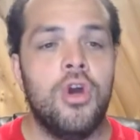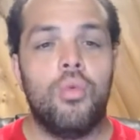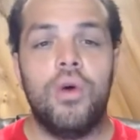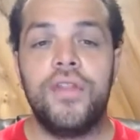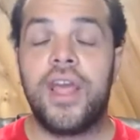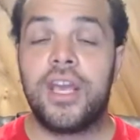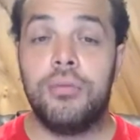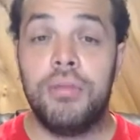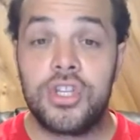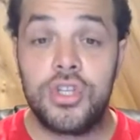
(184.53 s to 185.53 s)
When they
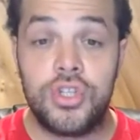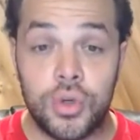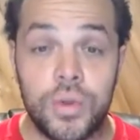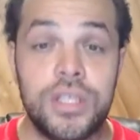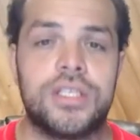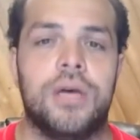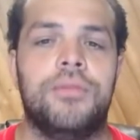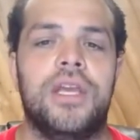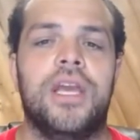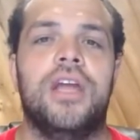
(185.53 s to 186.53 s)
commit to doing
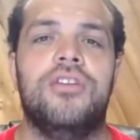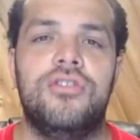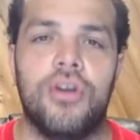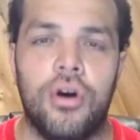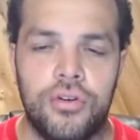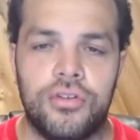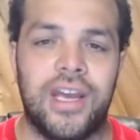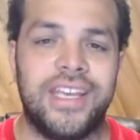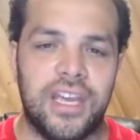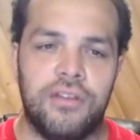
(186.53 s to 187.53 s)
something and don't,
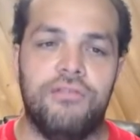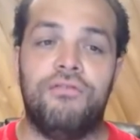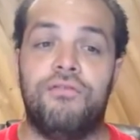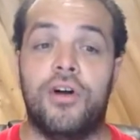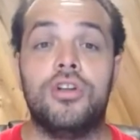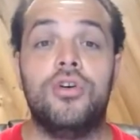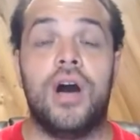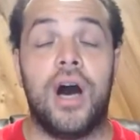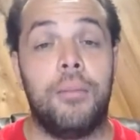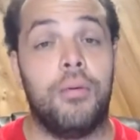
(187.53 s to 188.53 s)
again, follow
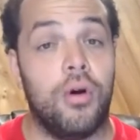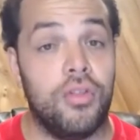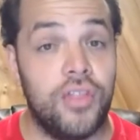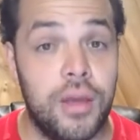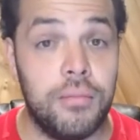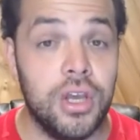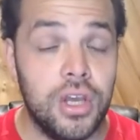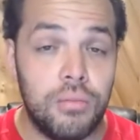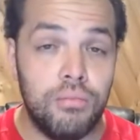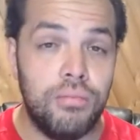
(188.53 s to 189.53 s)
up on them.
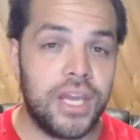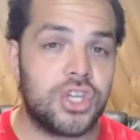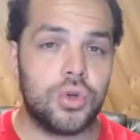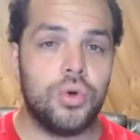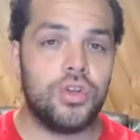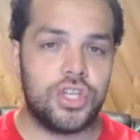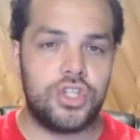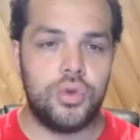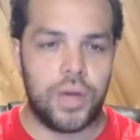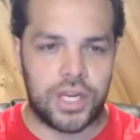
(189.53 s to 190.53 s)
Make sure that
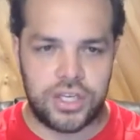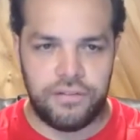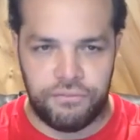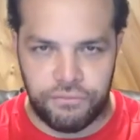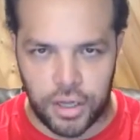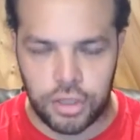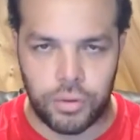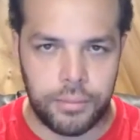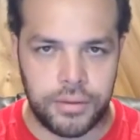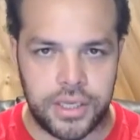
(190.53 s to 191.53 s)
you actually follow
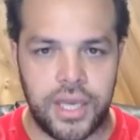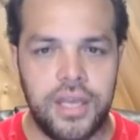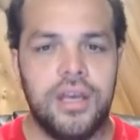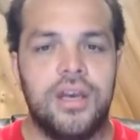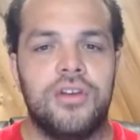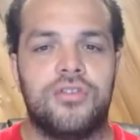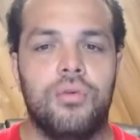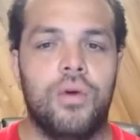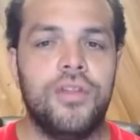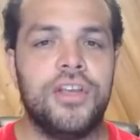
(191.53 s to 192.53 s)
up, okay? So
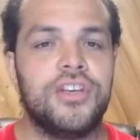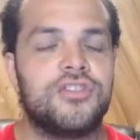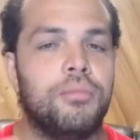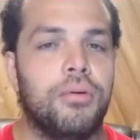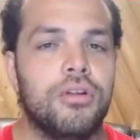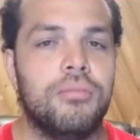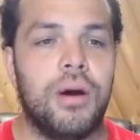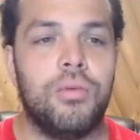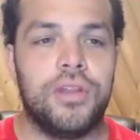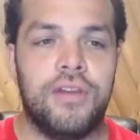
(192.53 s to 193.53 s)
one thing is to pull them
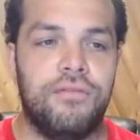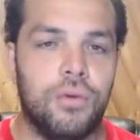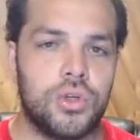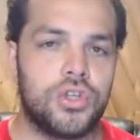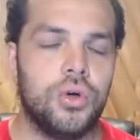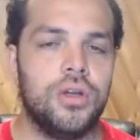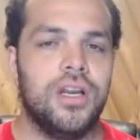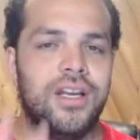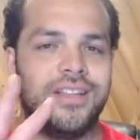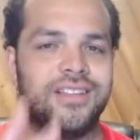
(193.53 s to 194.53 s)
up when they fall short.
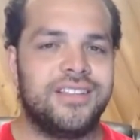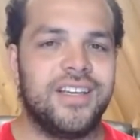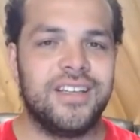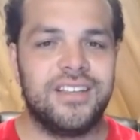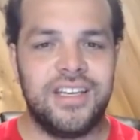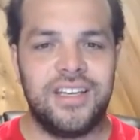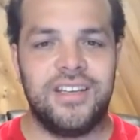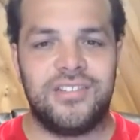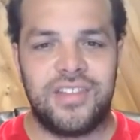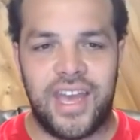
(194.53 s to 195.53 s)
Second thing
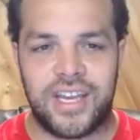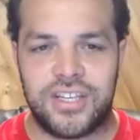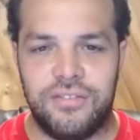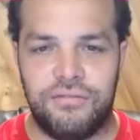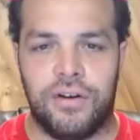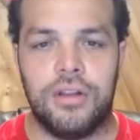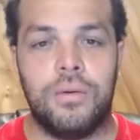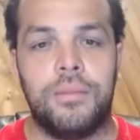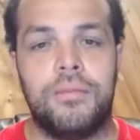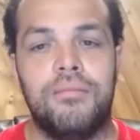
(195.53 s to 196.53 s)
is to actually follow
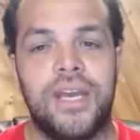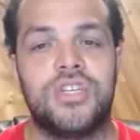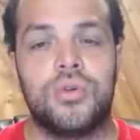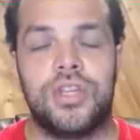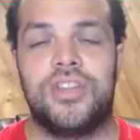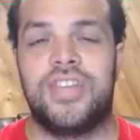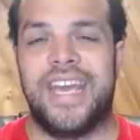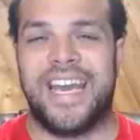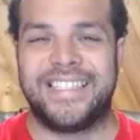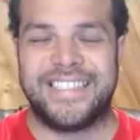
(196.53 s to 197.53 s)
up and make sure that they
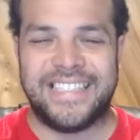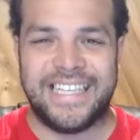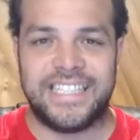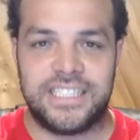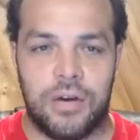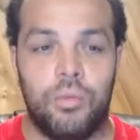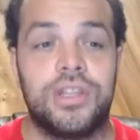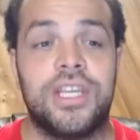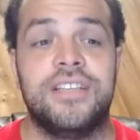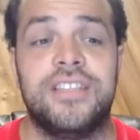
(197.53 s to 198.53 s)
actually get done what
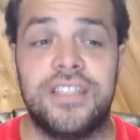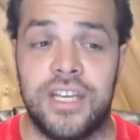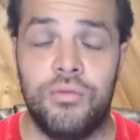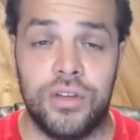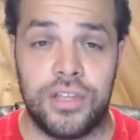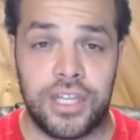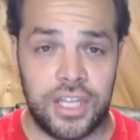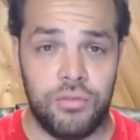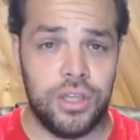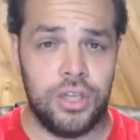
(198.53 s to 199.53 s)
they said that
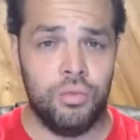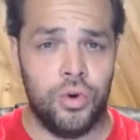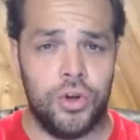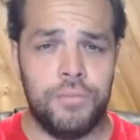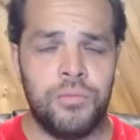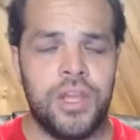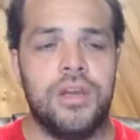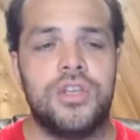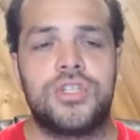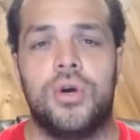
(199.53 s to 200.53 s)
they really would.
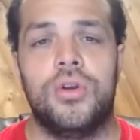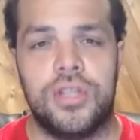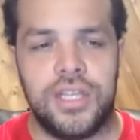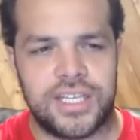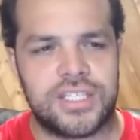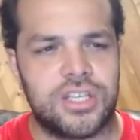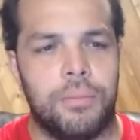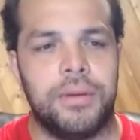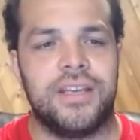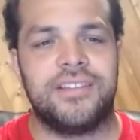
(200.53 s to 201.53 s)
So the next
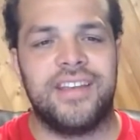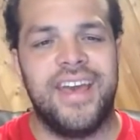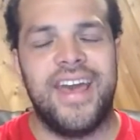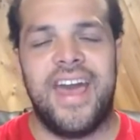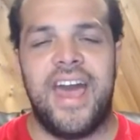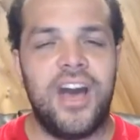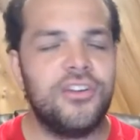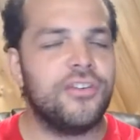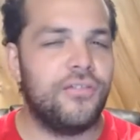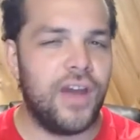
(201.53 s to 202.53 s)
topic is how
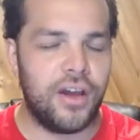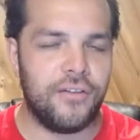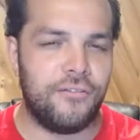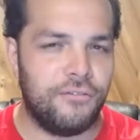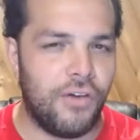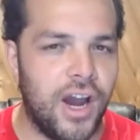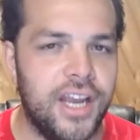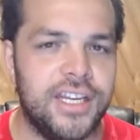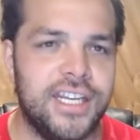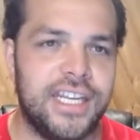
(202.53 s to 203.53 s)
to how to
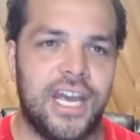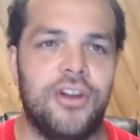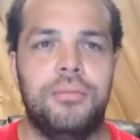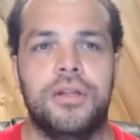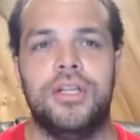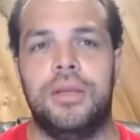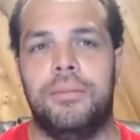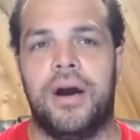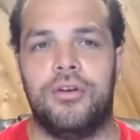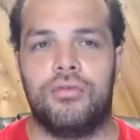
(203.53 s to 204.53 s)
find an accountability
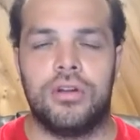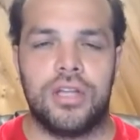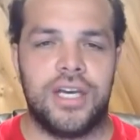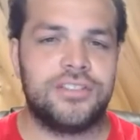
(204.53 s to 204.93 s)
partner online.